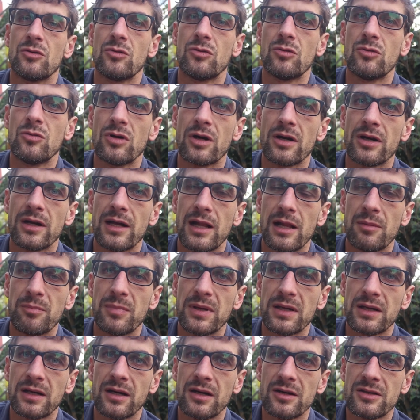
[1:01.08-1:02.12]
who are
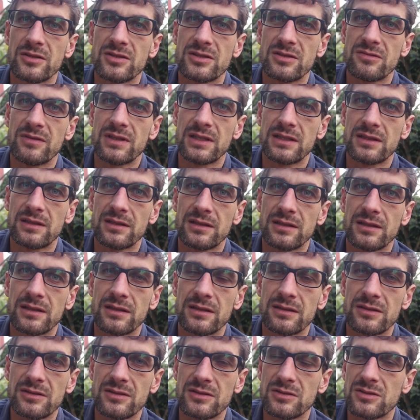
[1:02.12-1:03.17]
helping us with
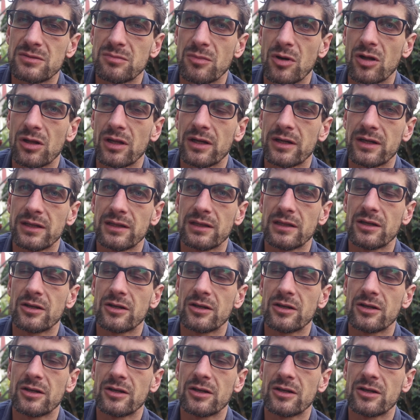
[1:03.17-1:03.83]
smaller and